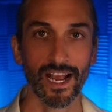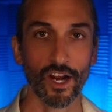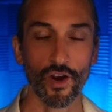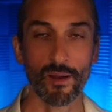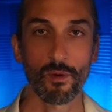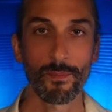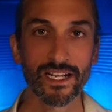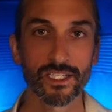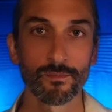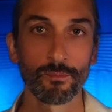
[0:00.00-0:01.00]
and create
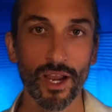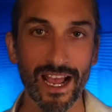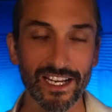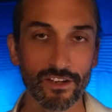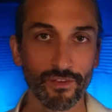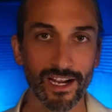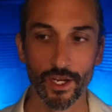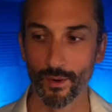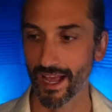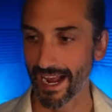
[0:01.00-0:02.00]
momentum by adding
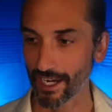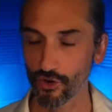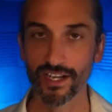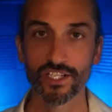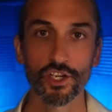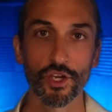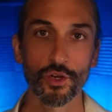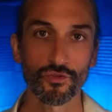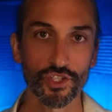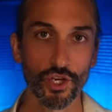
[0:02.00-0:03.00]
value and create a
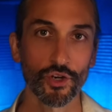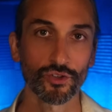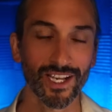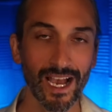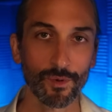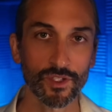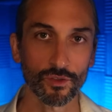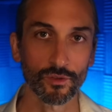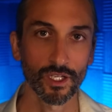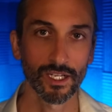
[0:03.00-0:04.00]
huge return on
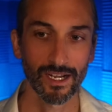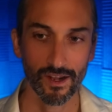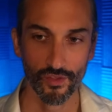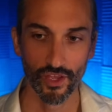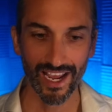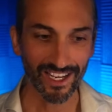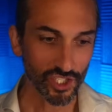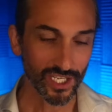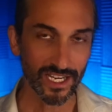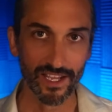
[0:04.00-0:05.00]
capital, then
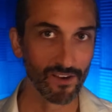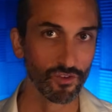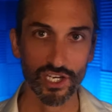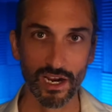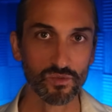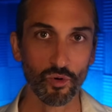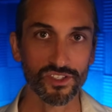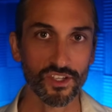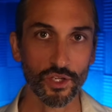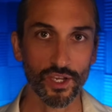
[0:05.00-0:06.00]
actually the average house
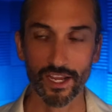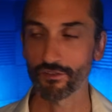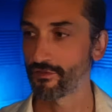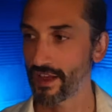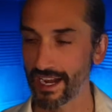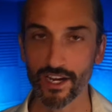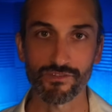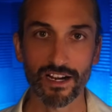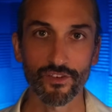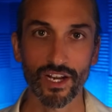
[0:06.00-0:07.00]
price in the UK are fairly
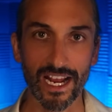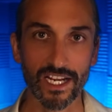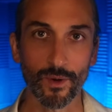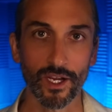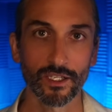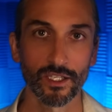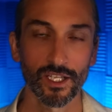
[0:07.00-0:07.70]
irrelevant anyway,